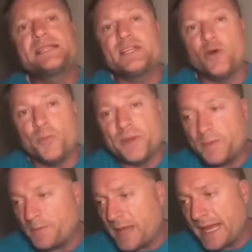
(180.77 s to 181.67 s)
Why doesn't he call
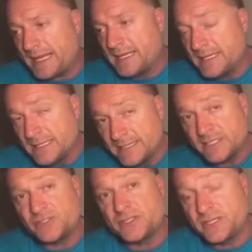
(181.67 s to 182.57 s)
people back?
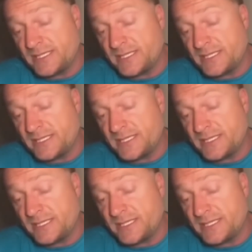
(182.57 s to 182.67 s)
The,